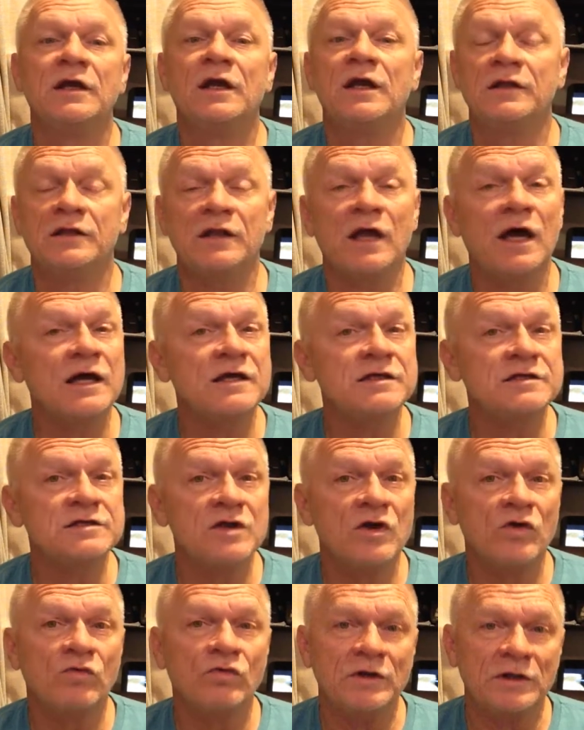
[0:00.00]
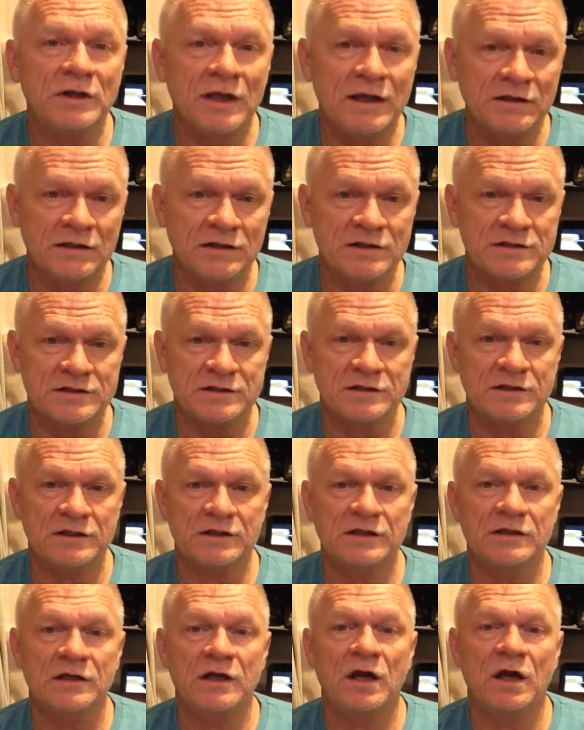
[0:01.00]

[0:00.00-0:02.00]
It lies relentlessly